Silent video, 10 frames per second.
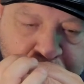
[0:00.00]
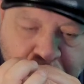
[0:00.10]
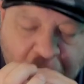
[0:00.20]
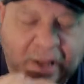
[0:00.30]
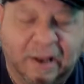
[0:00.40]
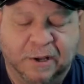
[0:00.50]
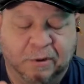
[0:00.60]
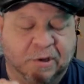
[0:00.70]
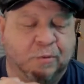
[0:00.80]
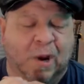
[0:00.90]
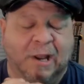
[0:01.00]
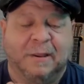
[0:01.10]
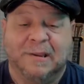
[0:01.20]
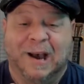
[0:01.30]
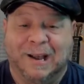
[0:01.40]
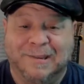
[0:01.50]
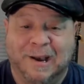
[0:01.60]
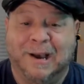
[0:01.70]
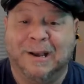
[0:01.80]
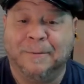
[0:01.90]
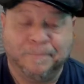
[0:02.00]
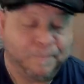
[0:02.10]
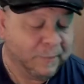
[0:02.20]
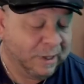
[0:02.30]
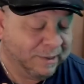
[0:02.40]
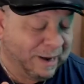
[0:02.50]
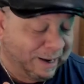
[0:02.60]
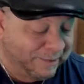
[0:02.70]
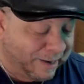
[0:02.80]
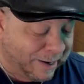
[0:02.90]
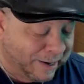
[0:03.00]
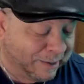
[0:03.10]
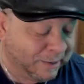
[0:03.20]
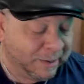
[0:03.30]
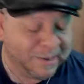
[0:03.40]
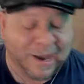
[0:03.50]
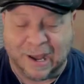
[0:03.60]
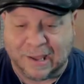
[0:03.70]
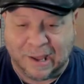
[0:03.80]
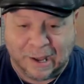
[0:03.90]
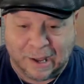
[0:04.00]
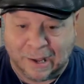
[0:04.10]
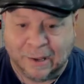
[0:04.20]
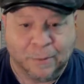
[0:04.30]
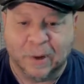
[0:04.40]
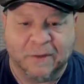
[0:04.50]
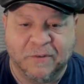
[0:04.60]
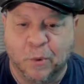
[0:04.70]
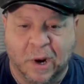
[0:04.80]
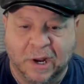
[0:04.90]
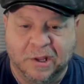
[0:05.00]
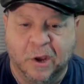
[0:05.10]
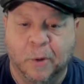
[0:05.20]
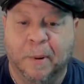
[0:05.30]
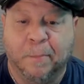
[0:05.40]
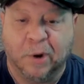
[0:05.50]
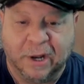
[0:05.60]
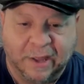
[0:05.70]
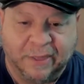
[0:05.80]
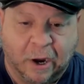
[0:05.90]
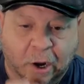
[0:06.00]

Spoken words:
And then you just want to ta-ta, da-da, ka-ka, whatever you want to do, but put it in there.